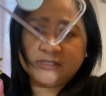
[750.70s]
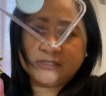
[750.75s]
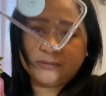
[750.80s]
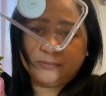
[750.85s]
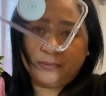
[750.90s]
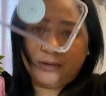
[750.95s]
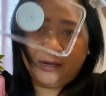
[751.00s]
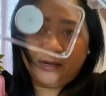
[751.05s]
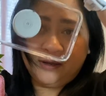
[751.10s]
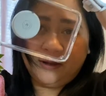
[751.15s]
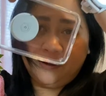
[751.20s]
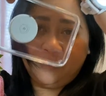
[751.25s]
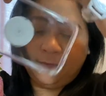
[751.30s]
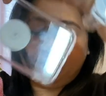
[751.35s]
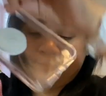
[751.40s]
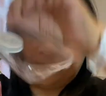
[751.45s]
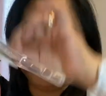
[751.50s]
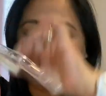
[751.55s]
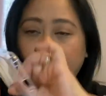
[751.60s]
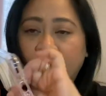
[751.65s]
is
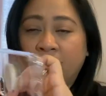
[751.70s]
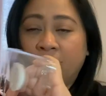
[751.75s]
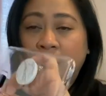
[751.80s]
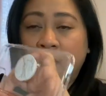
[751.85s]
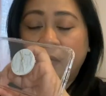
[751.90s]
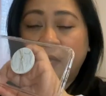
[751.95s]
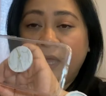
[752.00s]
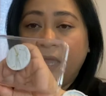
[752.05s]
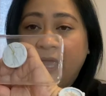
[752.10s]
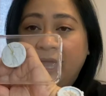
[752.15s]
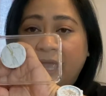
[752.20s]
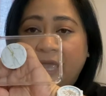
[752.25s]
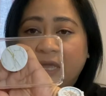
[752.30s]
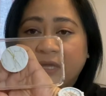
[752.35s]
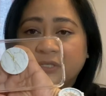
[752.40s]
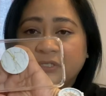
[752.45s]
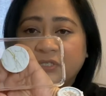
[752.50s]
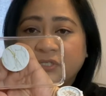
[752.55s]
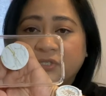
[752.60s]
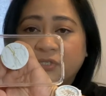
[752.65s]
my
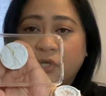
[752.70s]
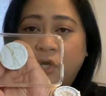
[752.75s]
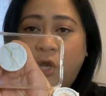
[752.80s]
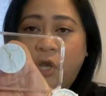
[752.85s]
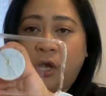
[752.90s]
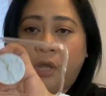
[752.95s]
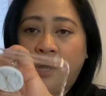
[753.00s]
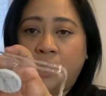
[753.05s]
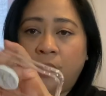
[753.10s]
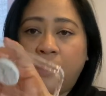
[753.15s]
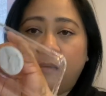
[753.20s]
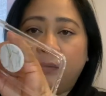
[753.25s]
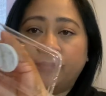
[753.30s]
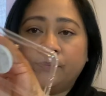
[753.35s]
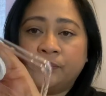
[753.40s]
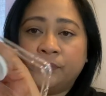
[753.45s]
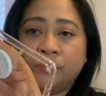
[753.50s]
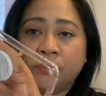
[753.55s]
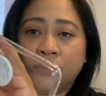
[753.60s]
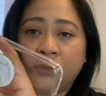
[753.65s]
extra
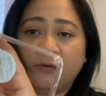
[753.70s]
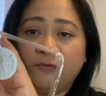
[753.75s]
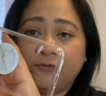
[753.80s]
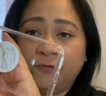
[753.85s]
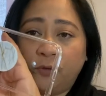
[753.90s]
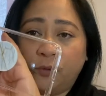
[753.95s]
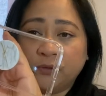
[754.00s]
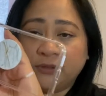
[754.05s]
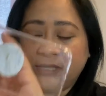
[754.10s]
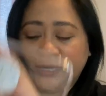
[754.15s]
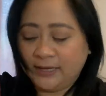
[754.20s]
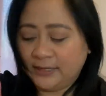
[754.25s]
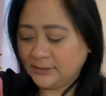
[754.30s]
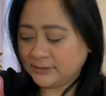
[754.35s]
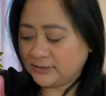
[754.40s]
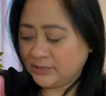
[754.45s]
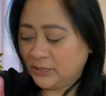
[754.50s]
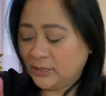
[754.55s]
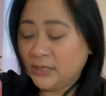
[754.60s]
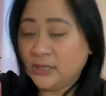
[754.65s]
phone
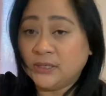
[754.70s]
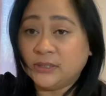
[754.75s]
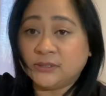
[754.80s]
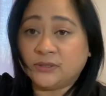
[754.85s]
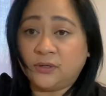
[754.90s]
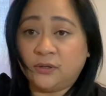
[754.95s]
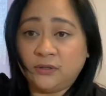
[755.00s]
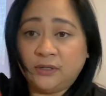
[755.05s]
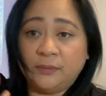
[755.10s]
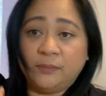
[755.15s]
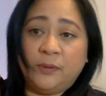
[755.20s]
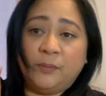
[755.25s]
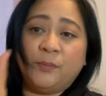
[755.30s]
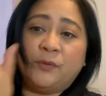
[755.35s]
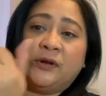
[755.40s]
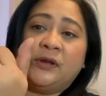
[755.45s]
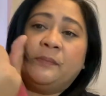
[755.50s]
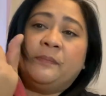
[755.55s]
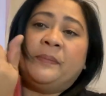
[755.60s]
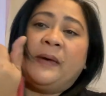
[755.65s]
case. So let me
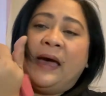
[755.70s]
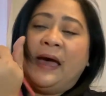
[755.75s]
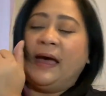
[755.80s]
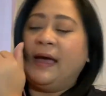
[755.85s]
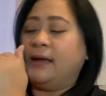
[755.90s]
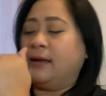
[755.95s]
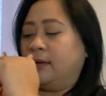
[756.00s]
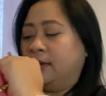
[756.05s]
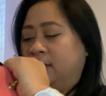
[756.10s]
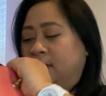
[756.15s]
put it back.